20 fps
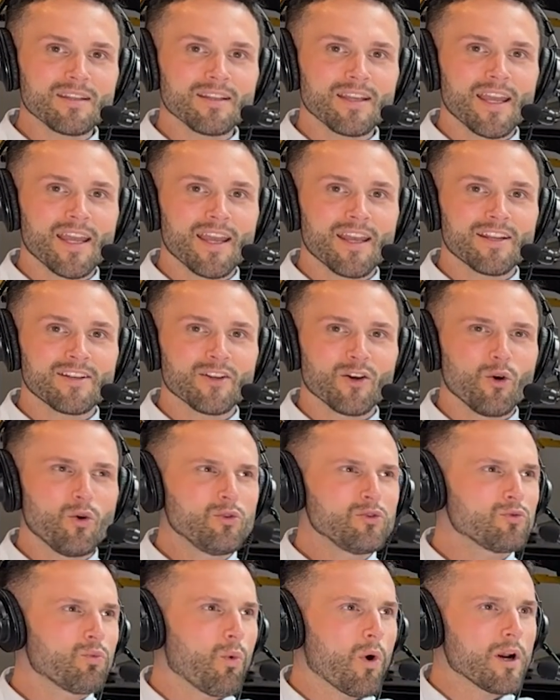And
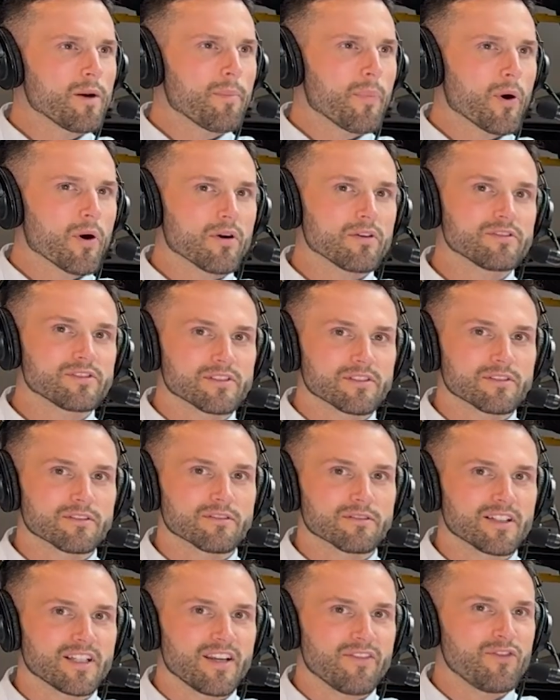who's one person,
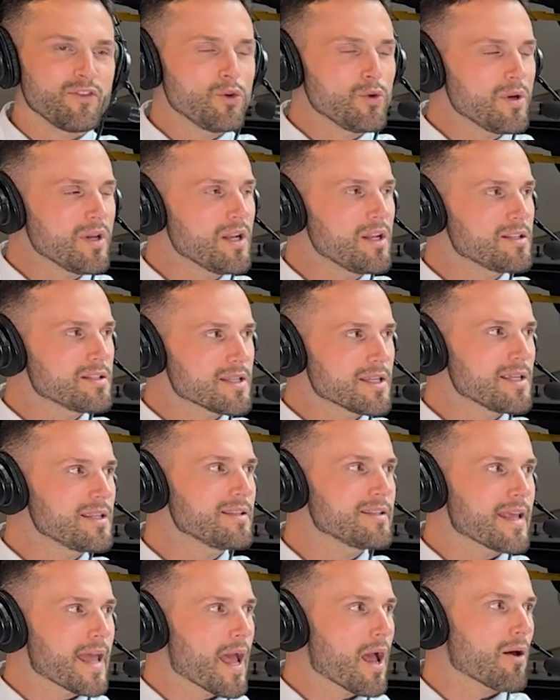if you could
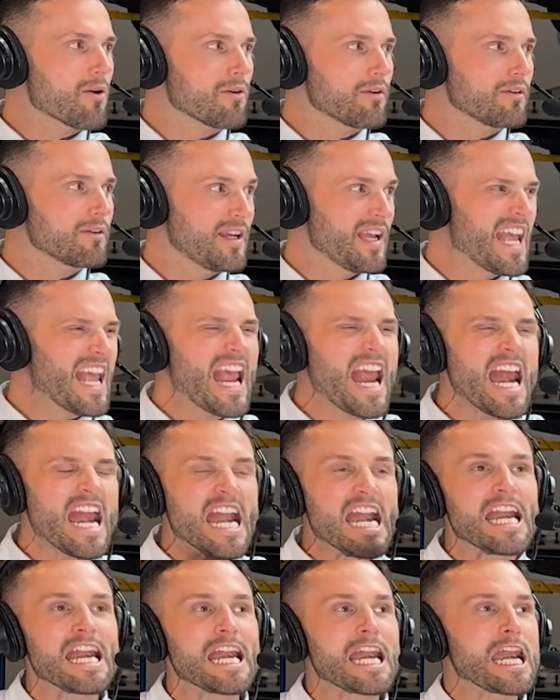sit down,
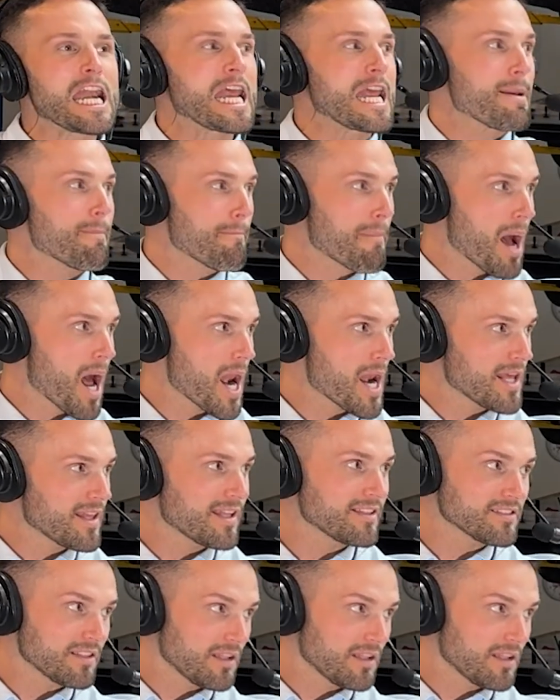anybody that's